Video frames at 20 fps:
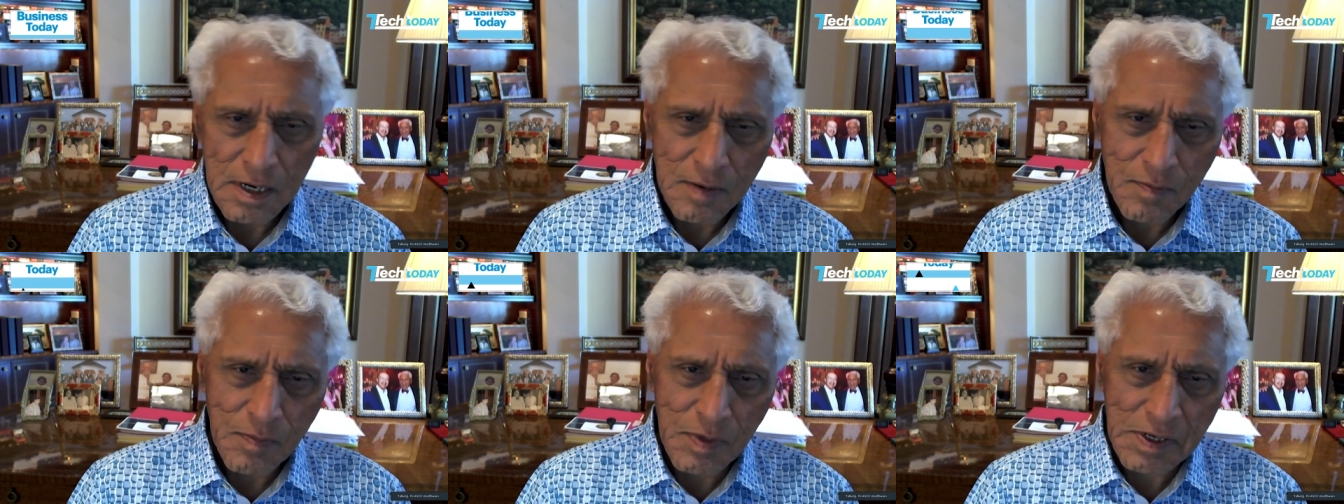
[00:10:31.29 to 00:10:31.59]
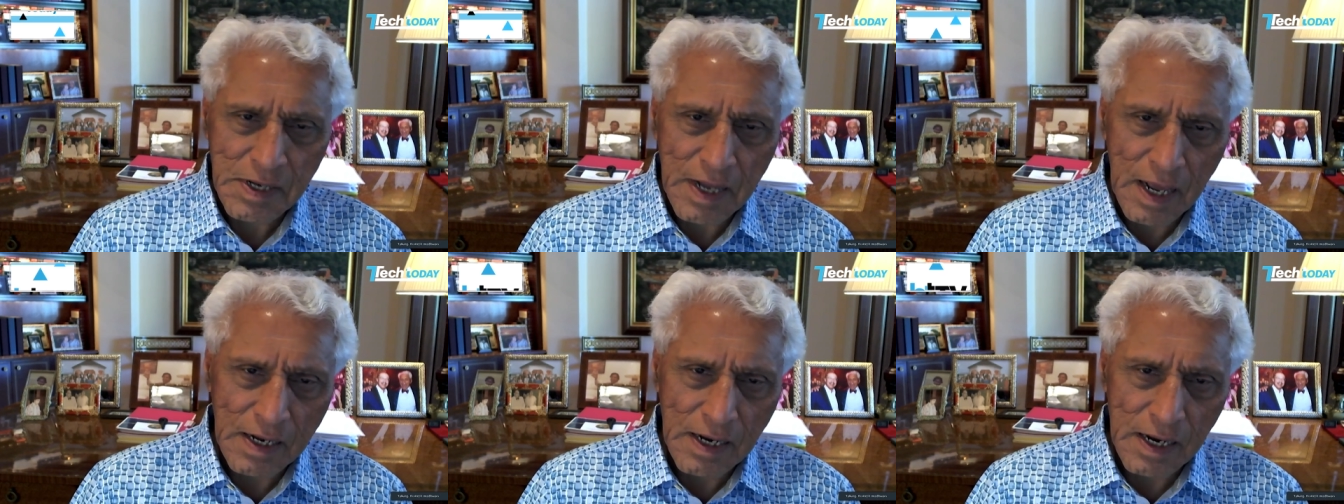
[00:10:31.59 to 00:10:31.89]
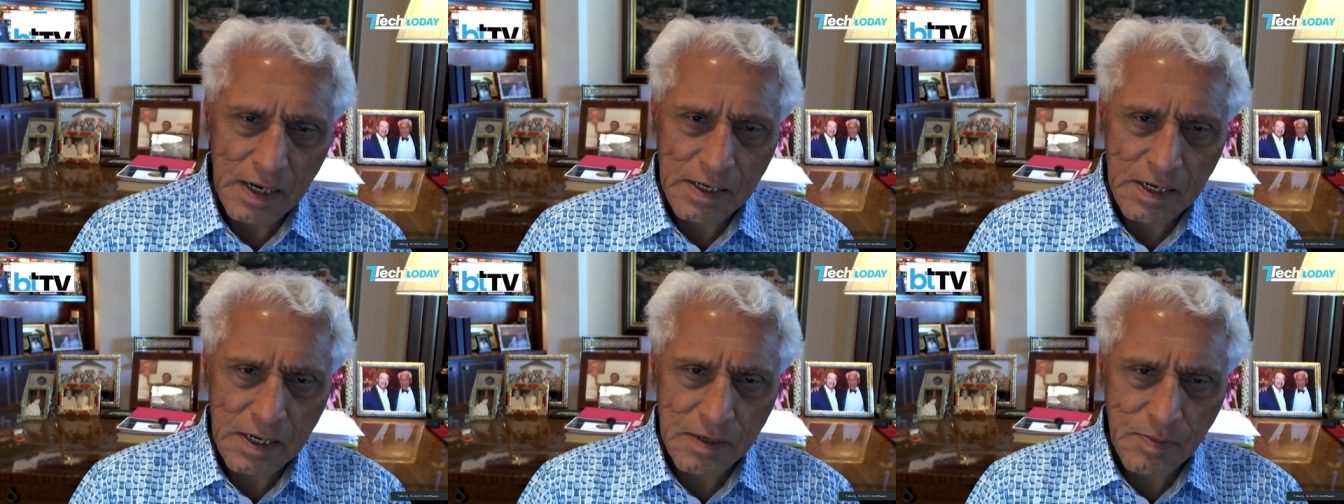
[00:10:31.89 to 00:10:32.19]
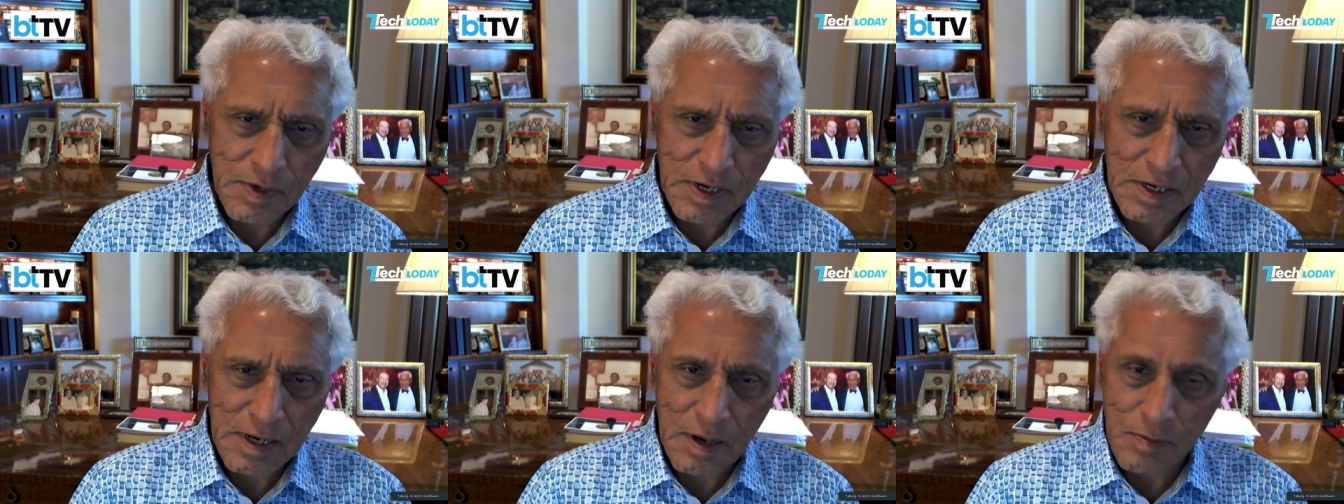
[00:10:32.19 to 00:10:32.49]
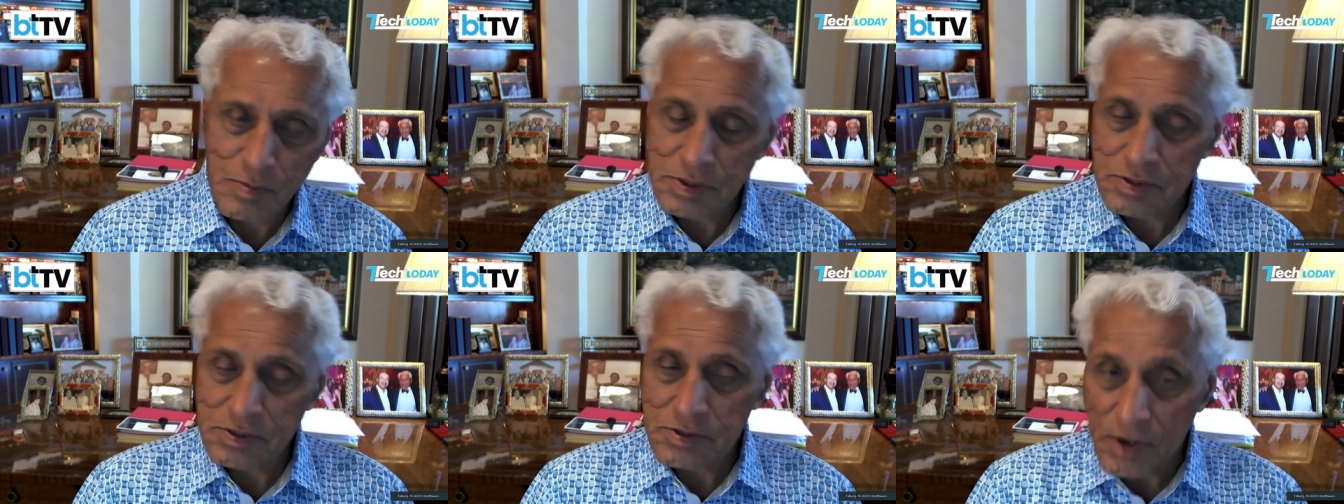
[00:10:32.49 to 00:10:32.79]
But can India be
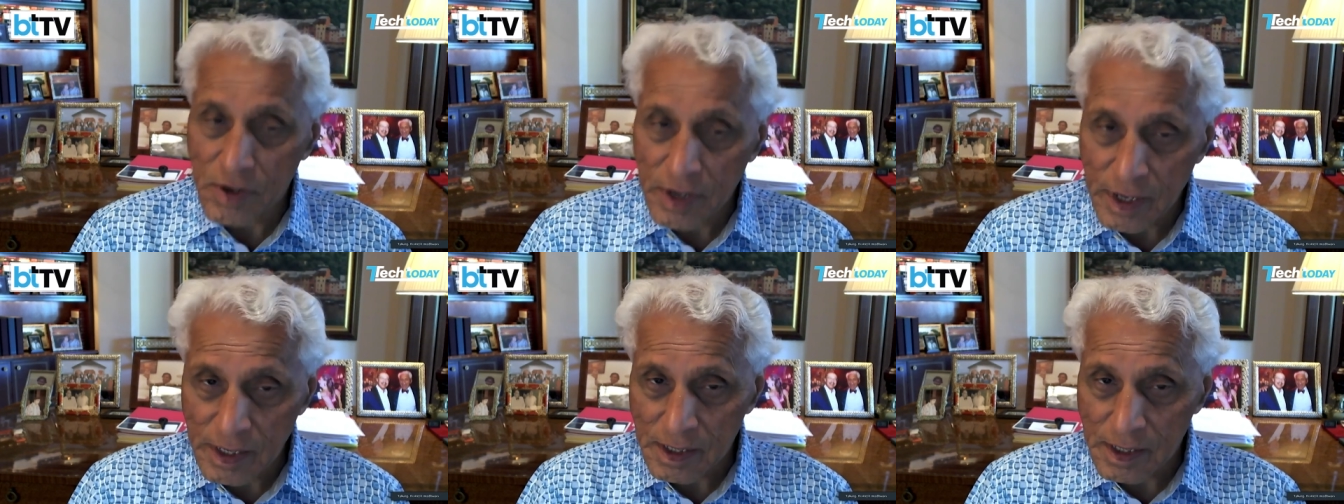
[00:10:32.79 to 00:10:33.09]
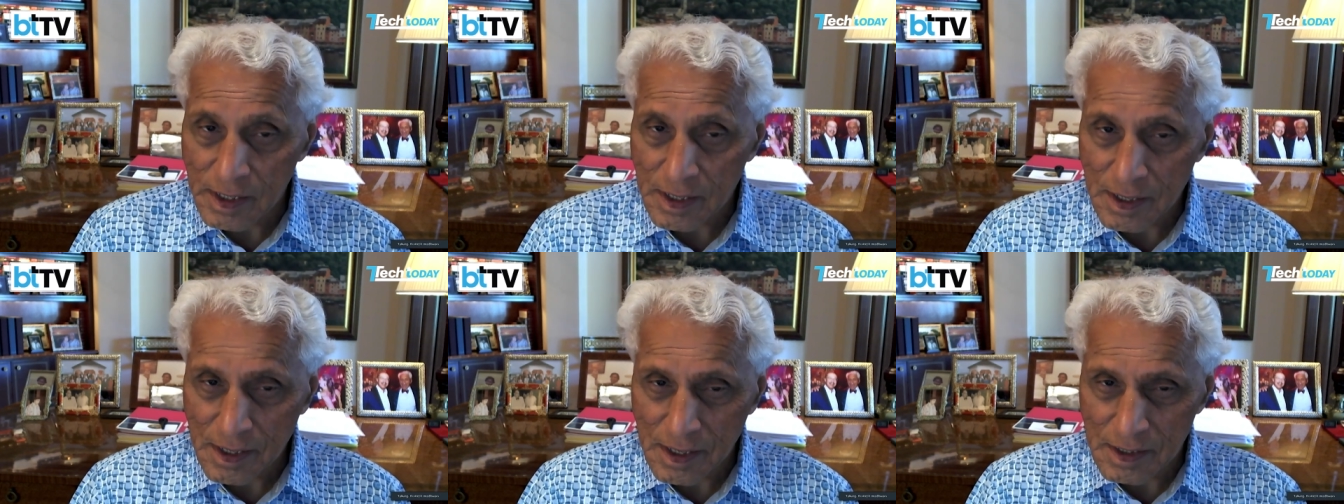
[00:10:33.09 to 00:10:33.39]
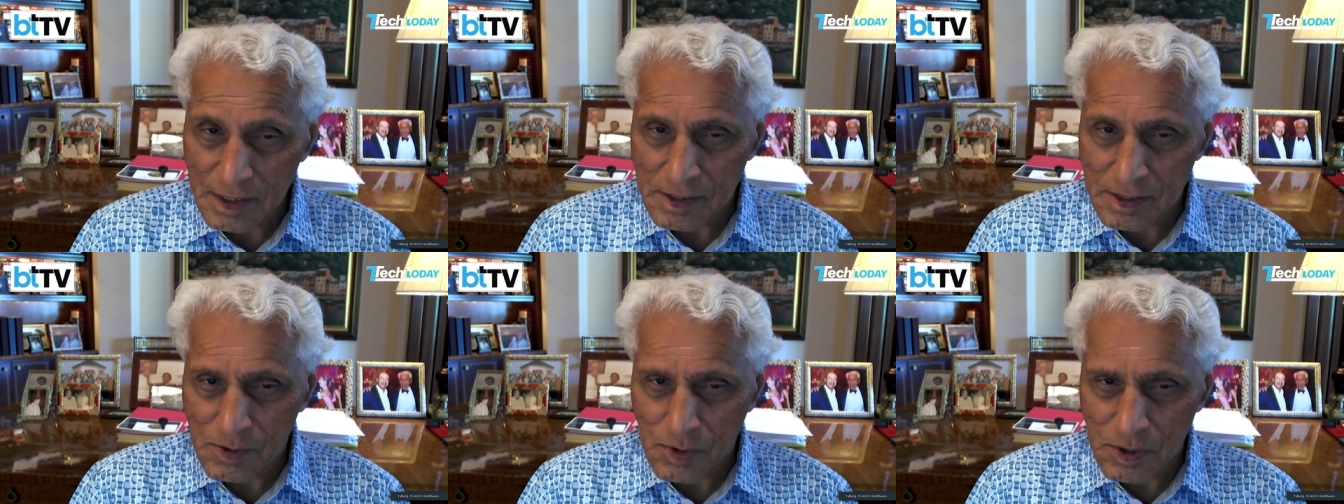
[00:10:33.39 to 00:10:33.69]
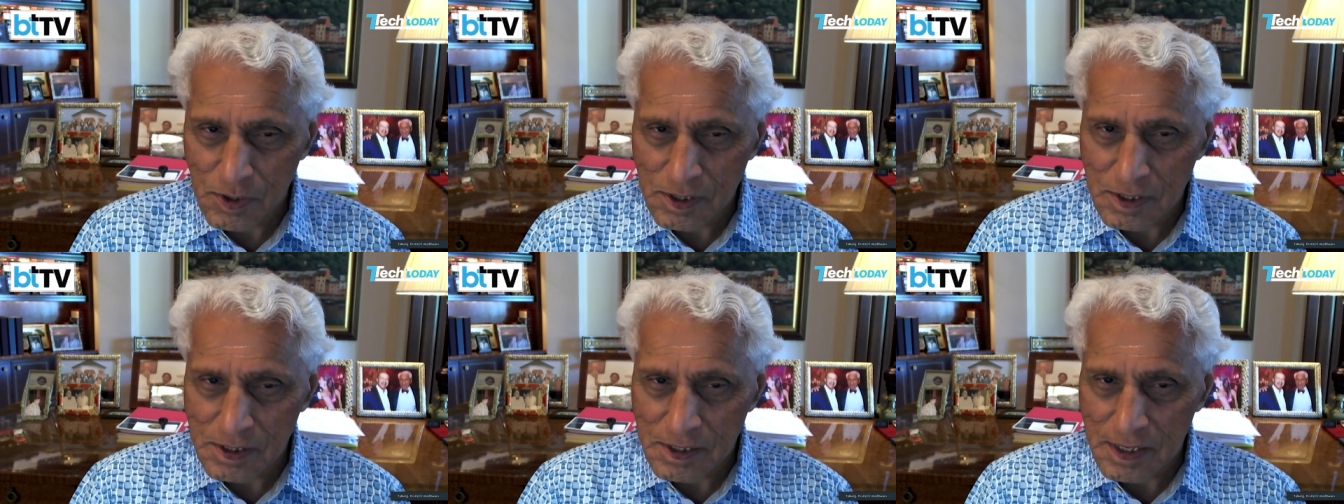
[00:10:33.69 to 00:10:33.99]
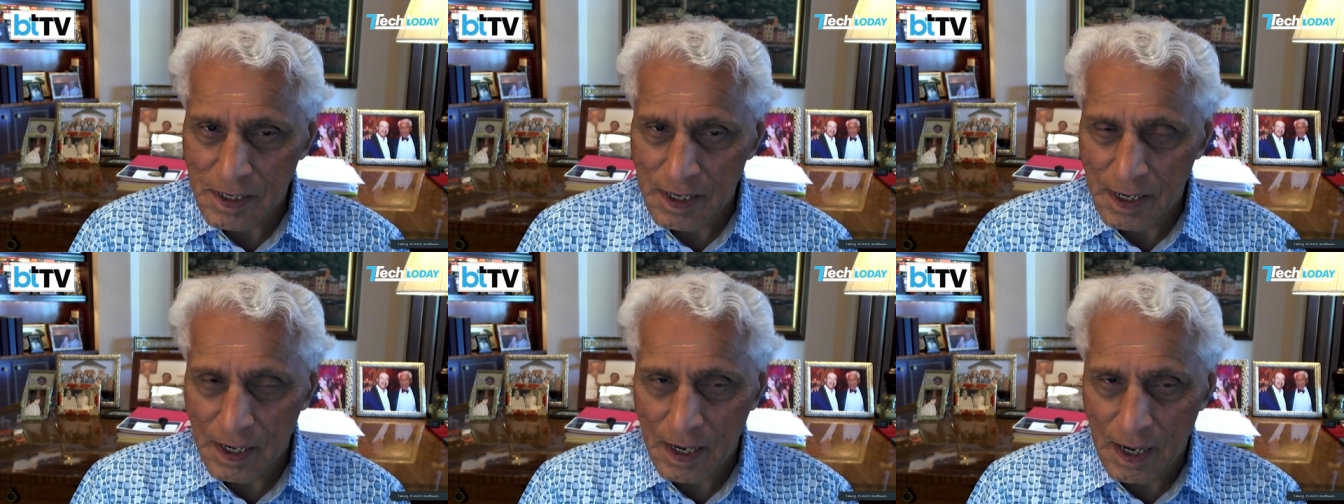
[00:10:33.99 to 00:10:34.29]
number three in the world
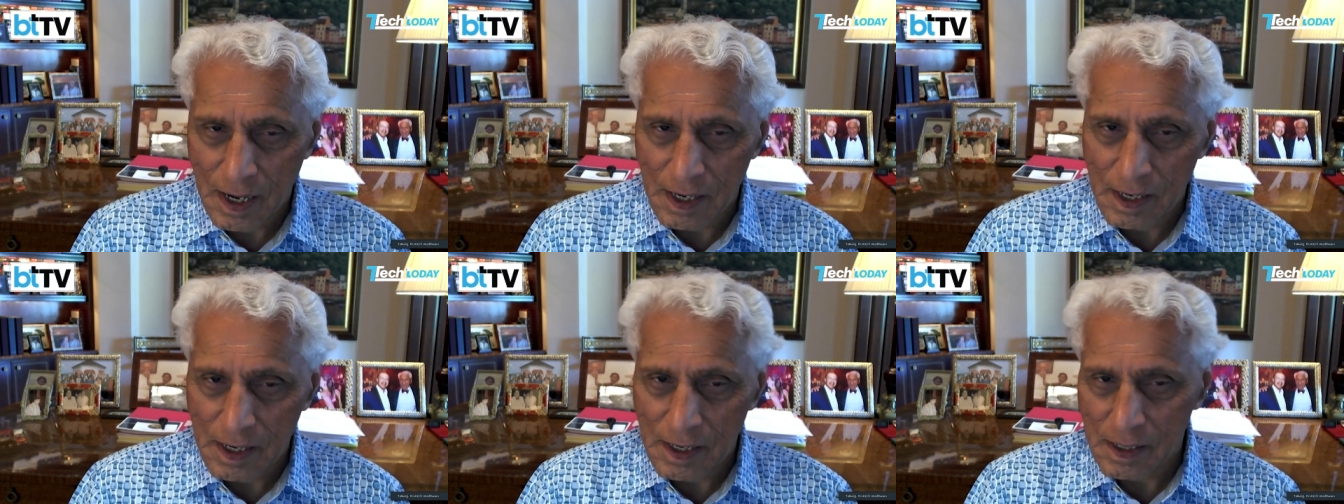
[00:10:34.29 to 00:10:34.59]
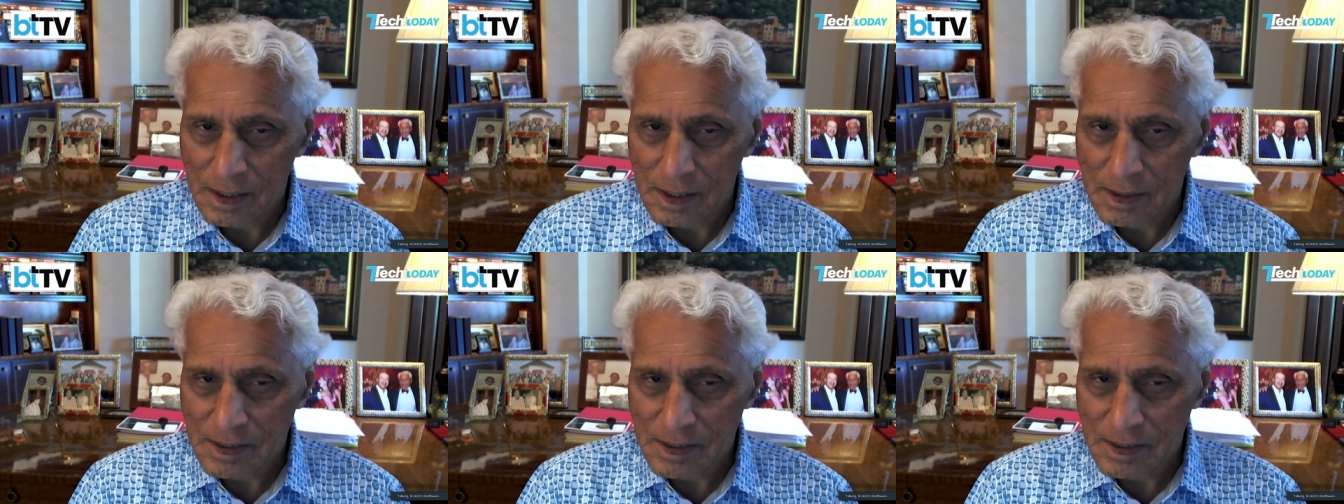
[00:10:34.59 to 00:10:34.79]
in AI?